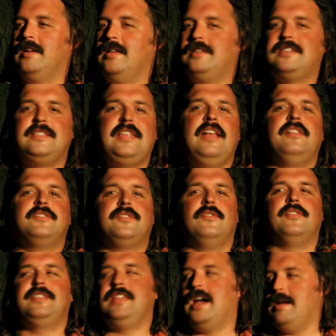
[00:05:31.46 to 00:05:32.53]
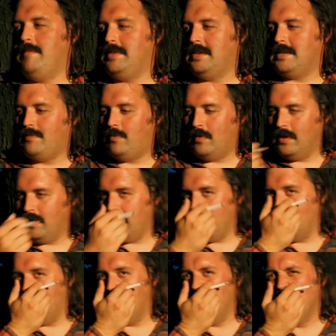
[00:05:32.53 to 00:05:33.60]
it's a tale as old as time at this point.
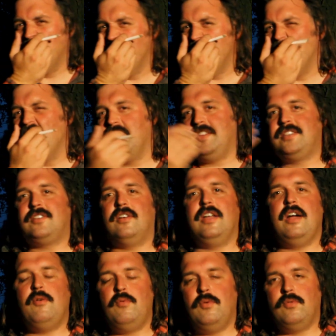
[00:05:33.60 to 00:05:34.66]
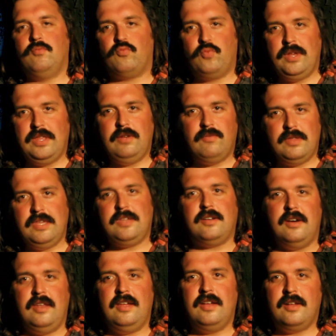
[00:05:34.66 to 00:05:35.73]
They start out really, really
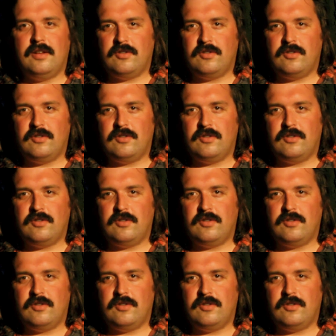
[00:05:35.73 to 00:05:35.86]
good.